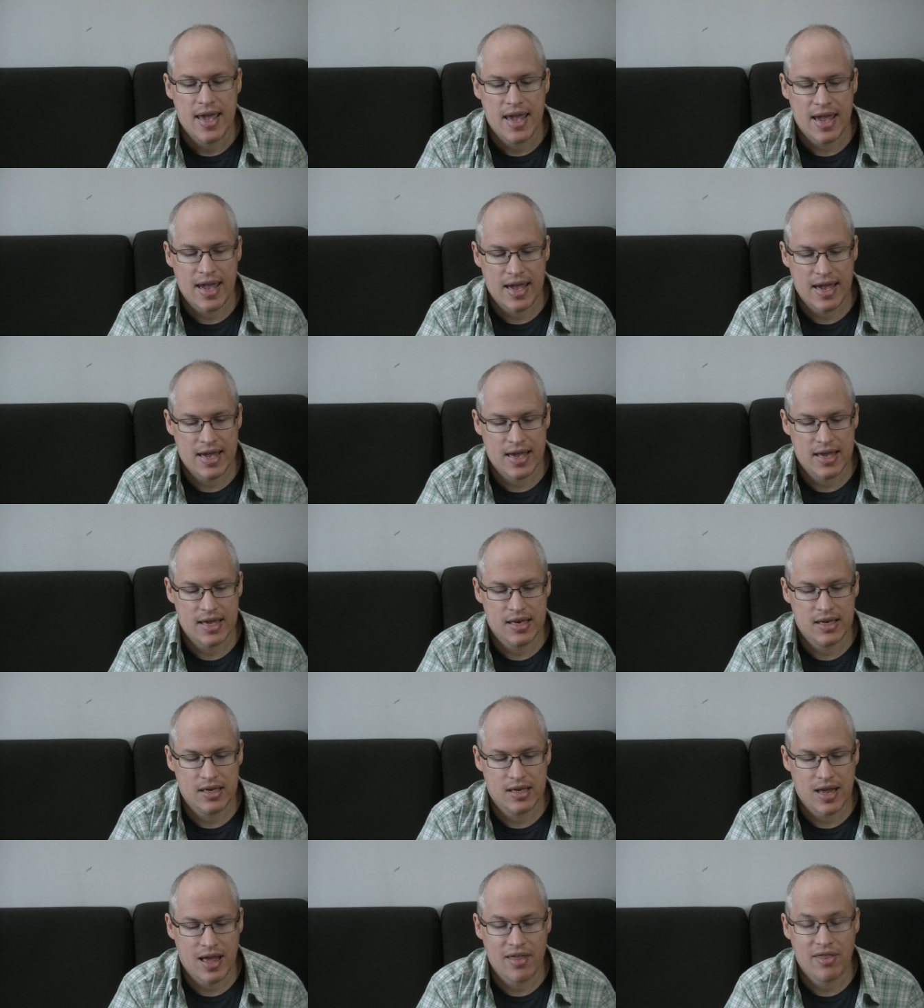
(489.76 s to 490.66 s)

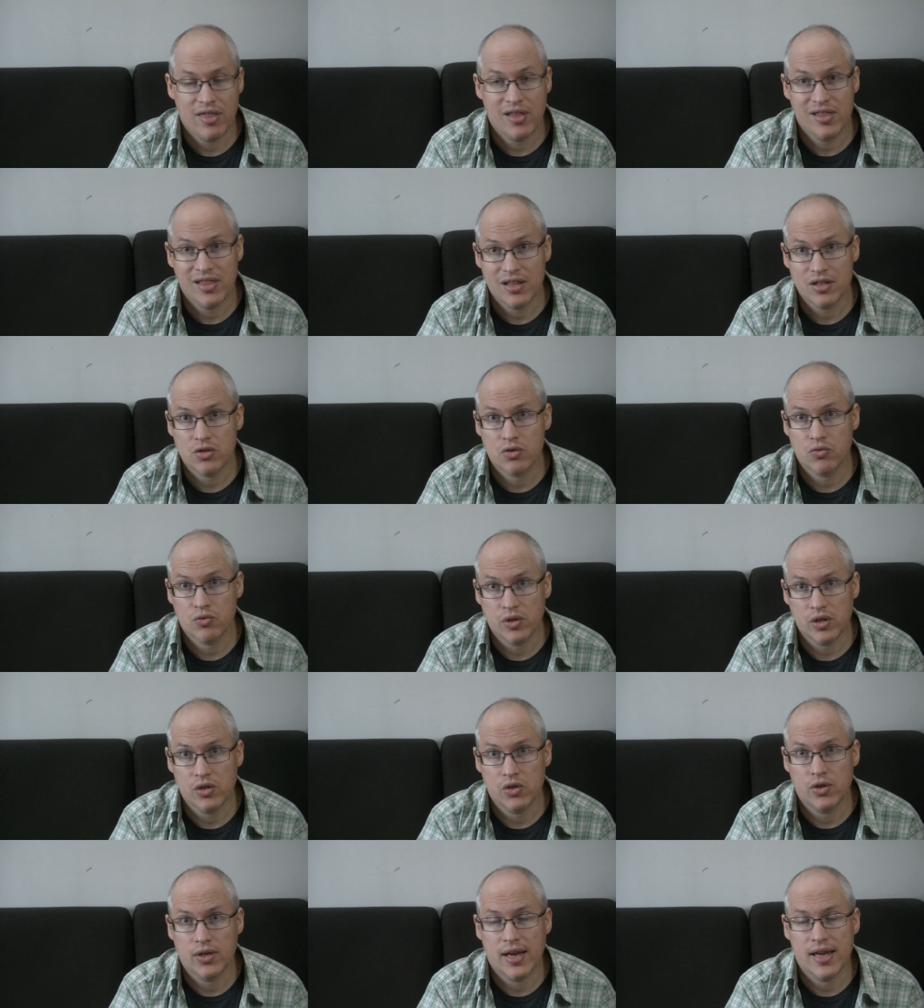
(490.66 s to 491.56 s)
And I think that's a
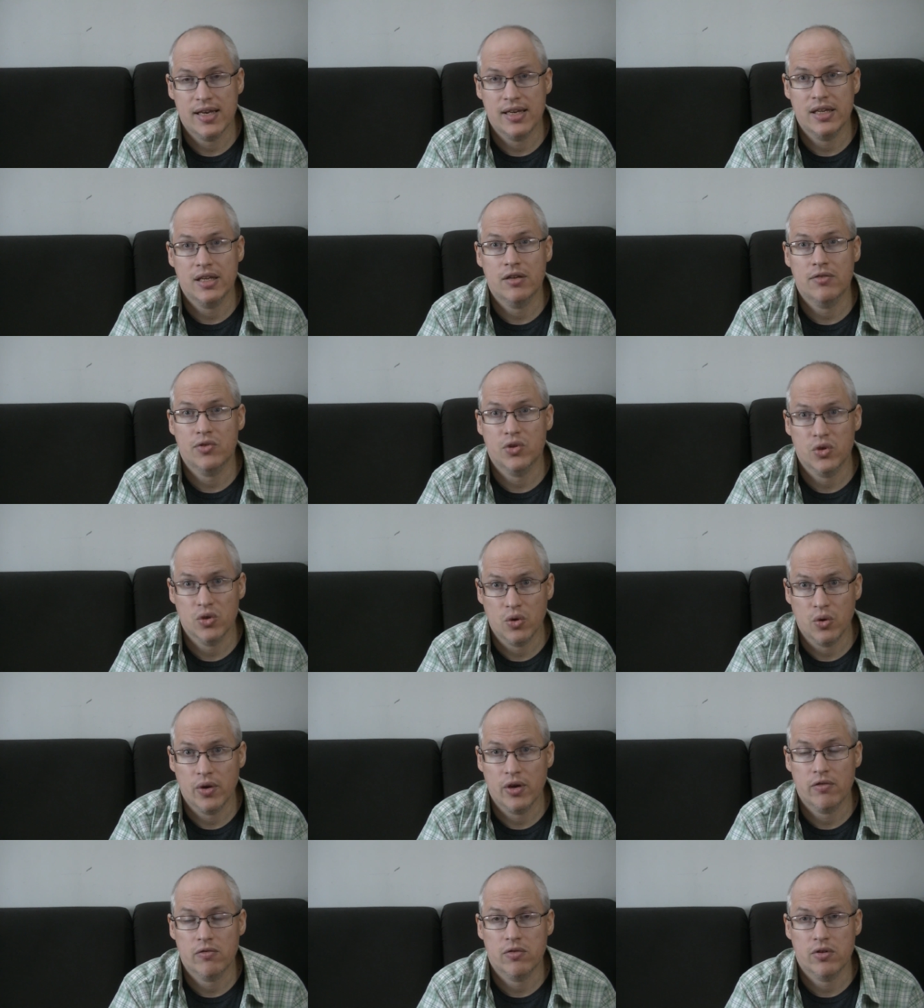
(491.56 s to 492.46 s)
really good idea if you're
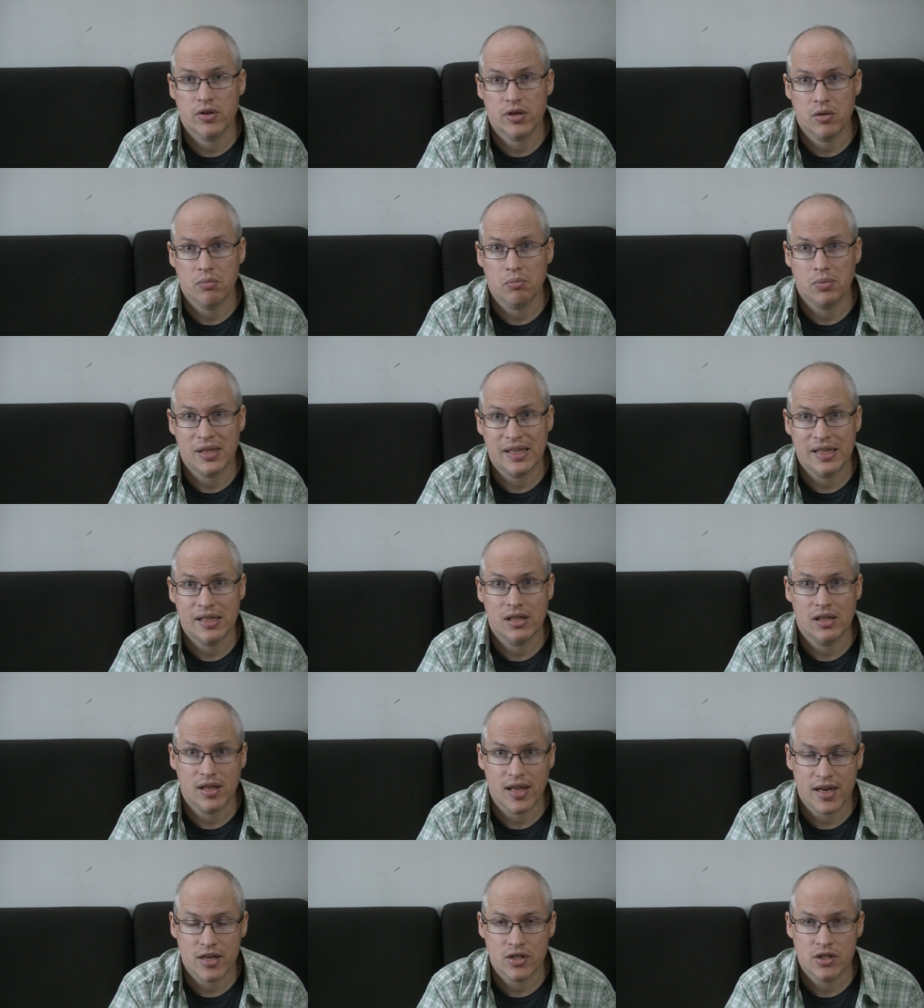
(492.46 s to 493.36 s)
going for a complete
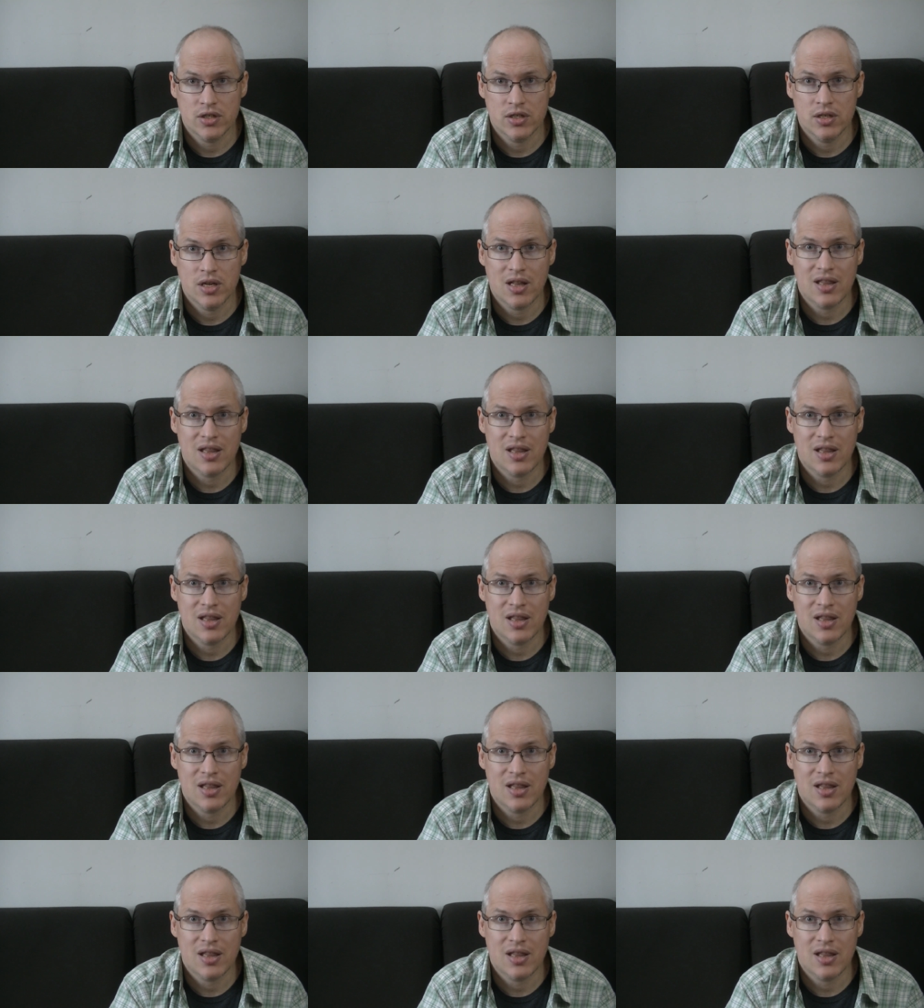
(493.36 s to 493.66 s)
collection.